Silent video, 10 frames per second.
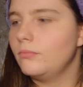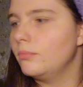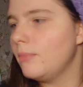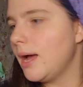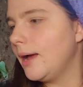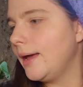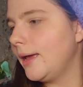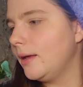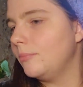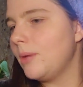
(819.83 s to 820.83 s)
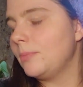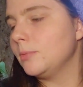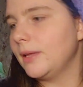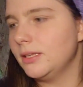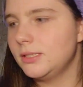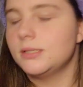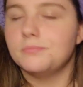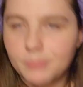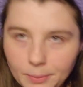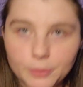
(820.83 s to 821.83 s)
my pepper plants.
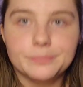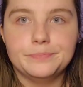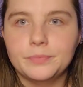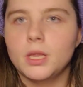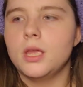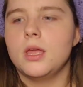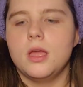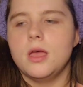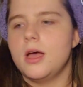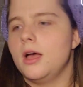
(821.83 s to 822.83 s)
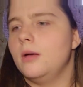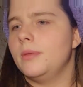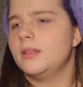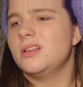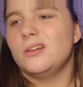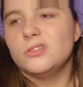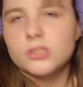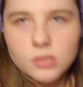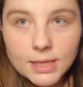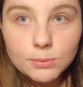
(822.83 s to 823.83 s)
And then I'll
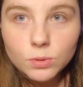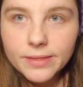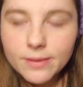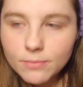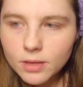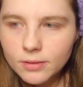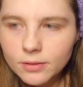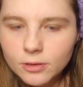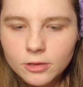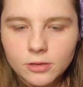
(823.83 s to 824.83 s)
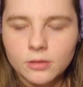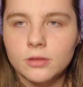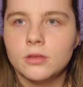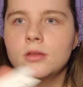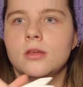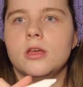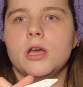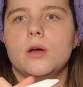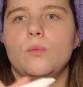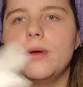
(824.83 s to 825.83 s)
just label them
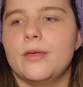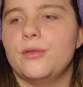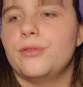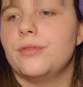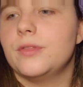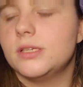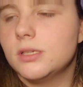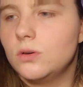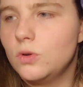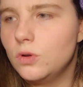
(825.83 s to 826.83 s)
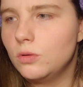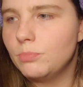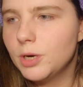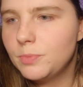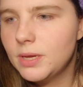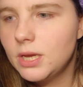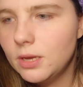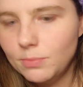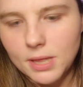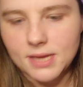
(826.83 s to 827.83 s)
with these little
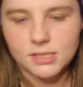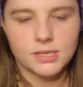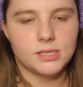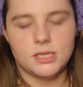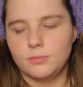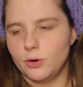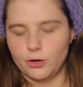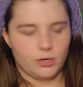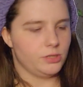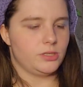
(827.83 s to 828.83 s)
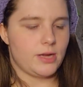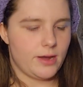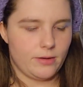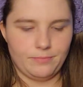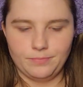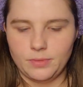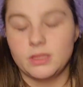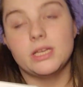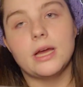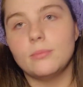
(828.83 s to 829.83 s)
Burpee plastic seed markers. I
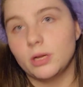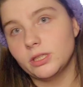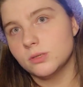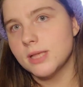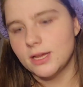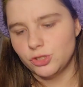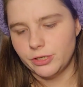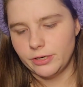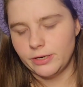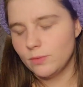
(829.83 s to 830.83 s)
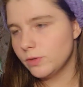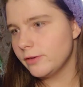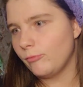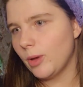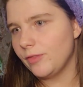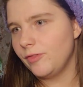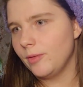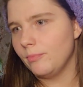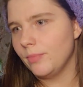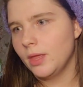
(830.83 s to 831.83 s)
bought those last year, and I wouldn't have bought them